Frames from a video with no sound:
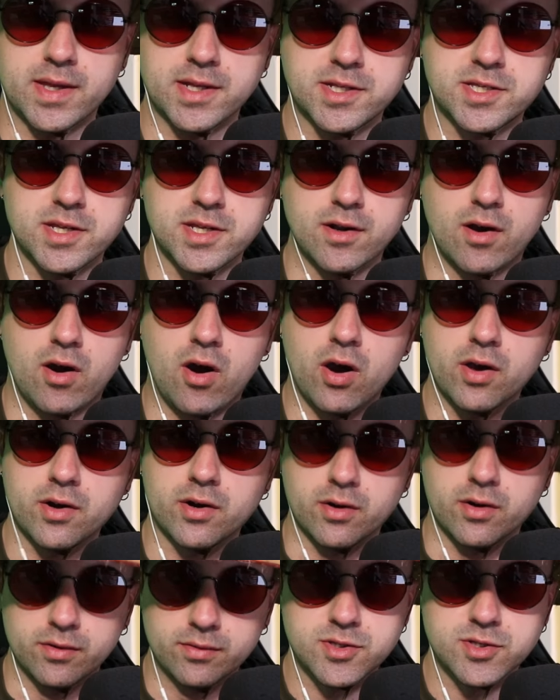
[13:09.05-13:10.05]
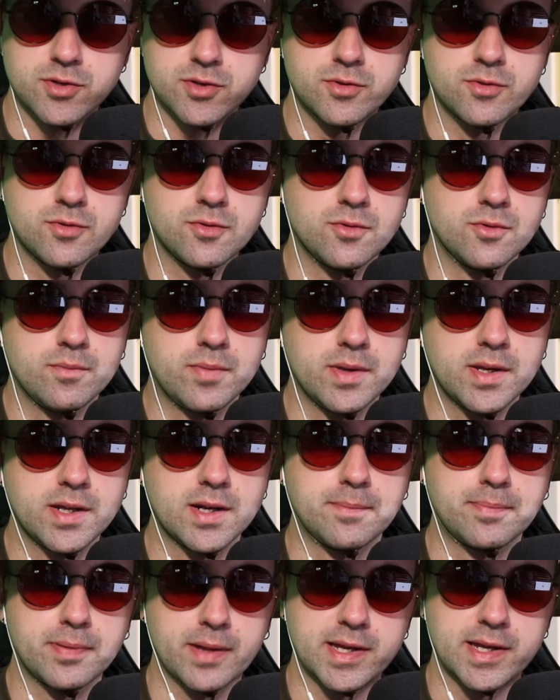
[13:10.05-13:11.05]
It's an honor to be in
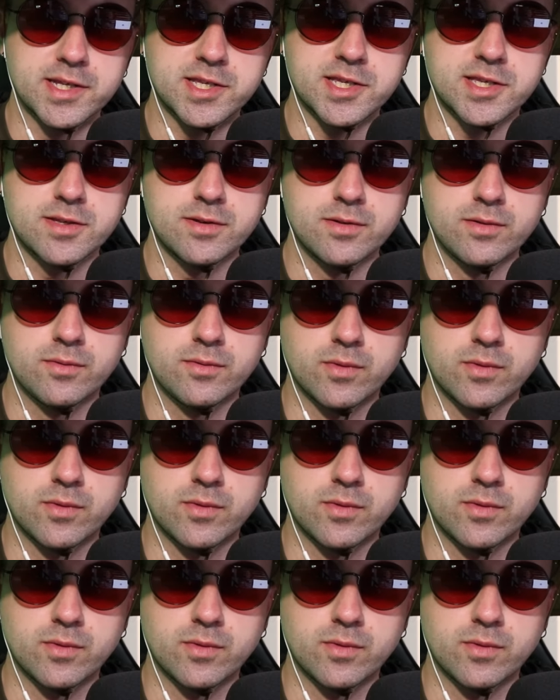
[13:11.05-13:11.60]
a place